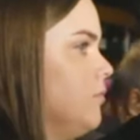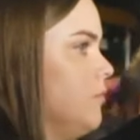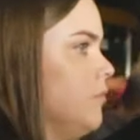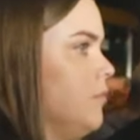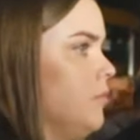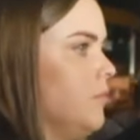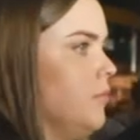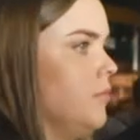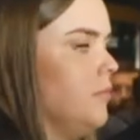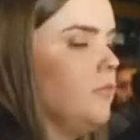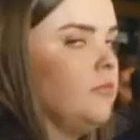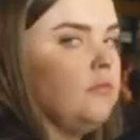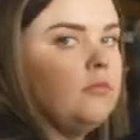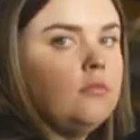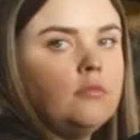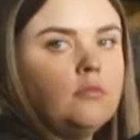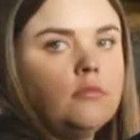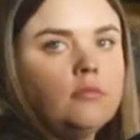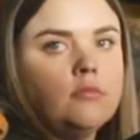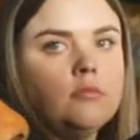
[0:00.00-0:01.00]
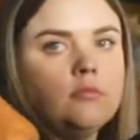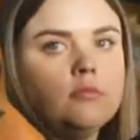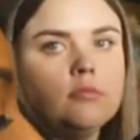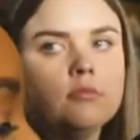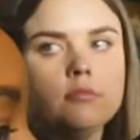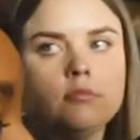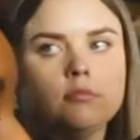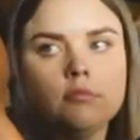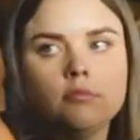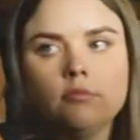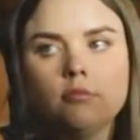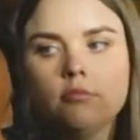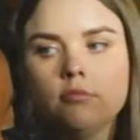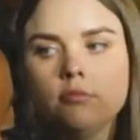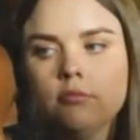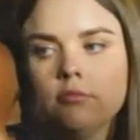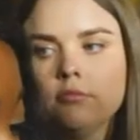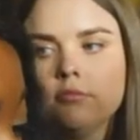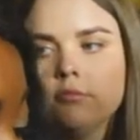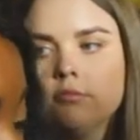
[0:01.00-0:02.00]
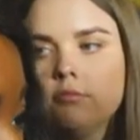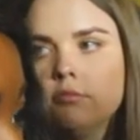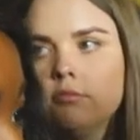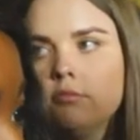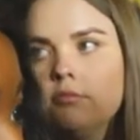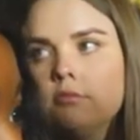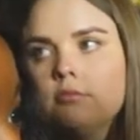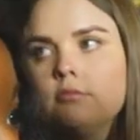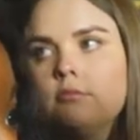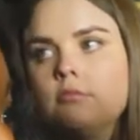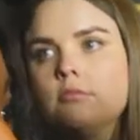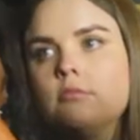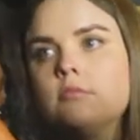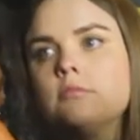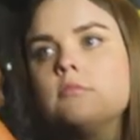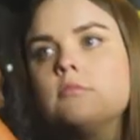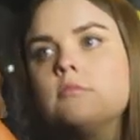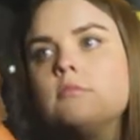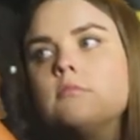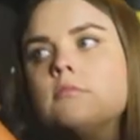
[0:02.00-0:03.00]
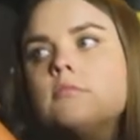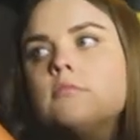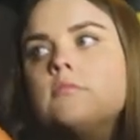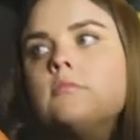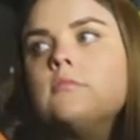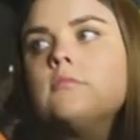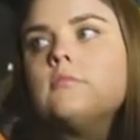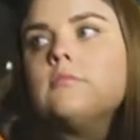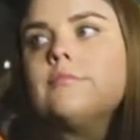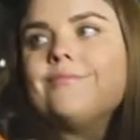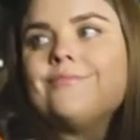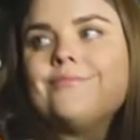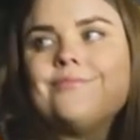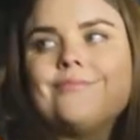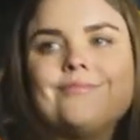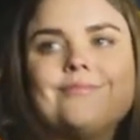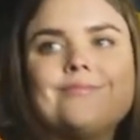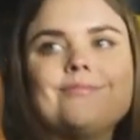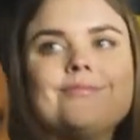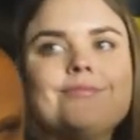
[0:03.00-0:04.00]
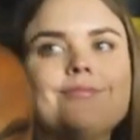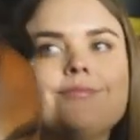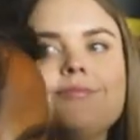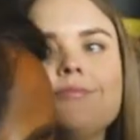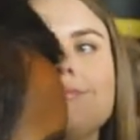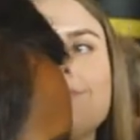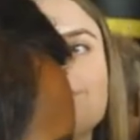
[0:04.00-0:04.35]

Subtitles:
The person shown says nothing.